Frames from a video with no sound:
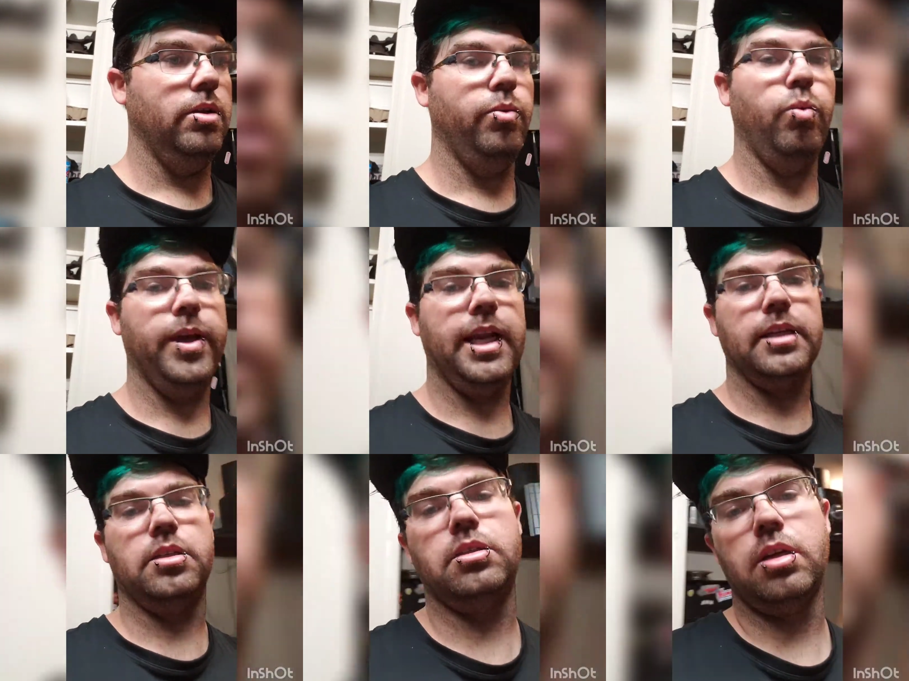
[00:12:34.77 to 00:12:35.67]
when I
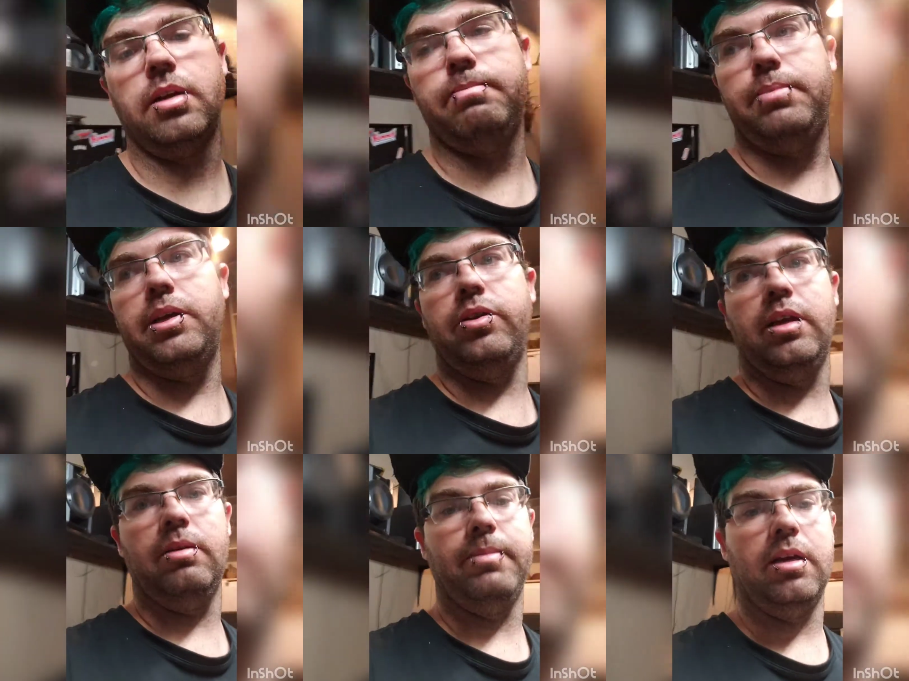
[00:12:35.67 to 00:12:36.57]
start
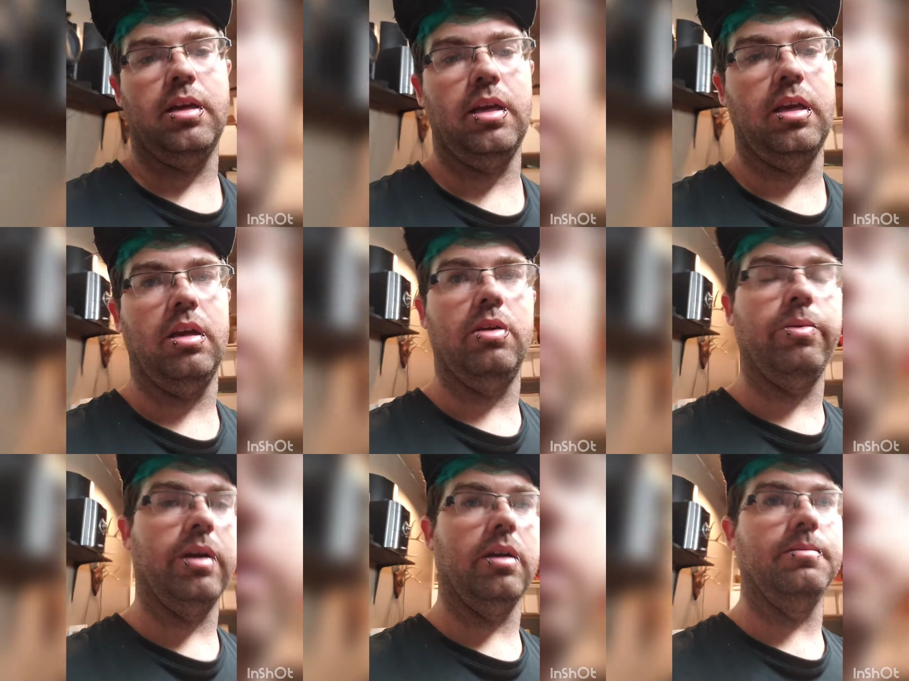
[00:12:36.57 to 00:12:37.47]
building my
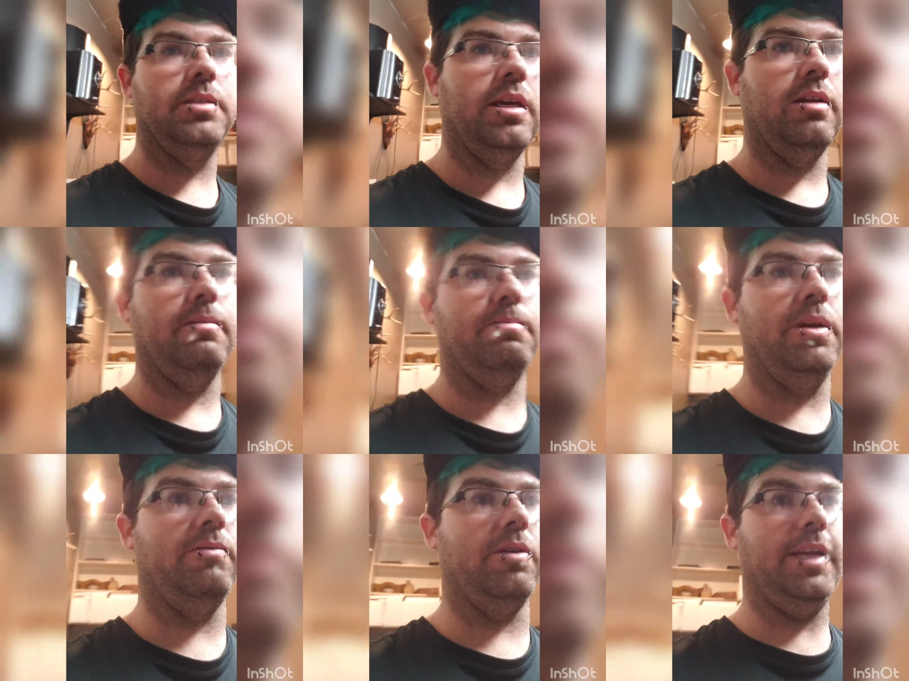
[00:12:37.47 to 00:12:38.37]
aquarium setup
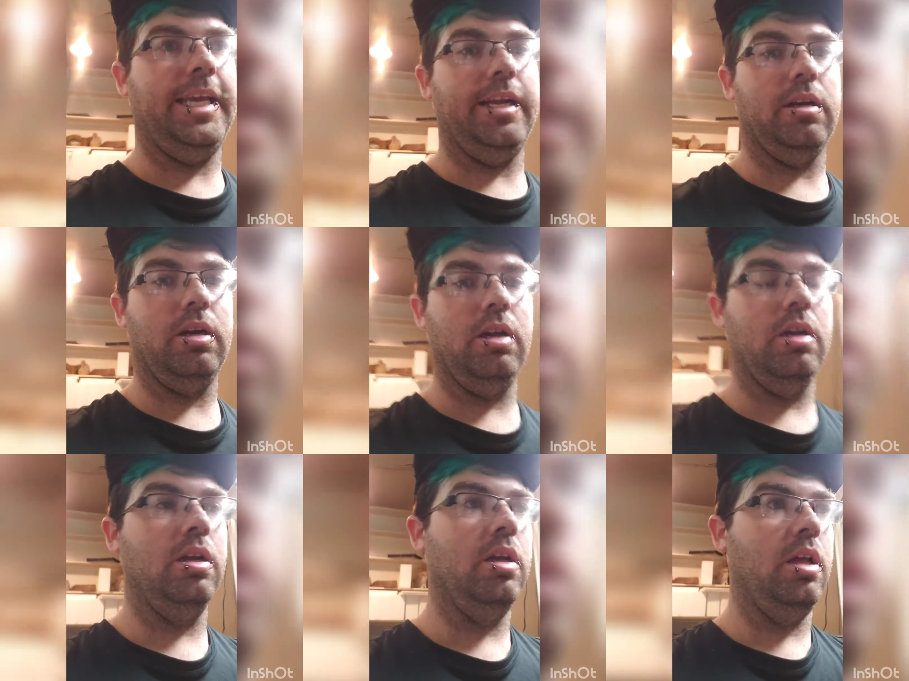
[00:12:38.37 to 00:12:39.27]
for in here
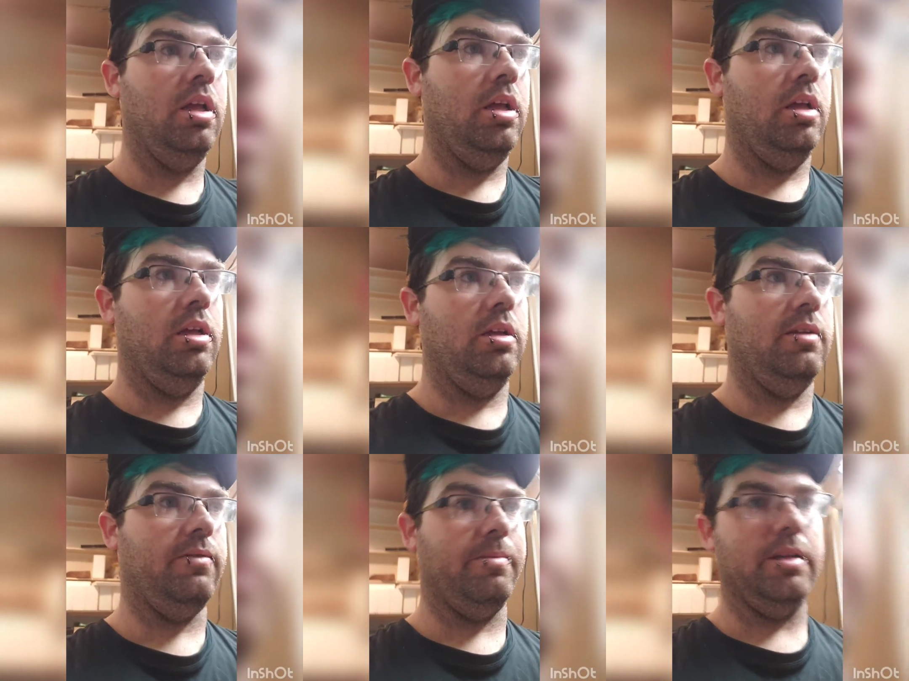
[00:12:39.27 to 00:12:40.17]

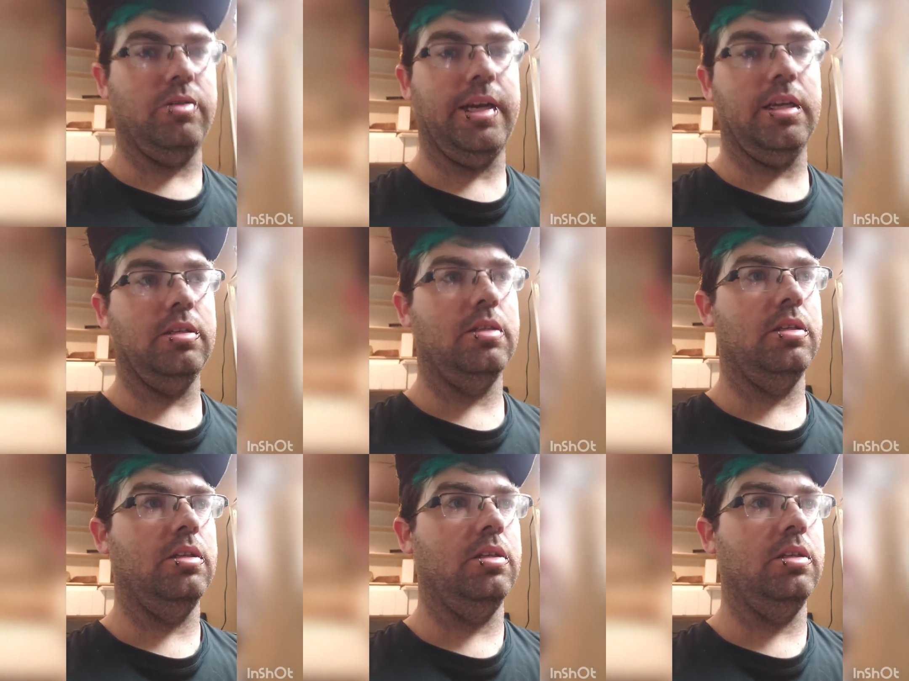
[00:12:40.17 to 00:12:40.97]
for my dragons,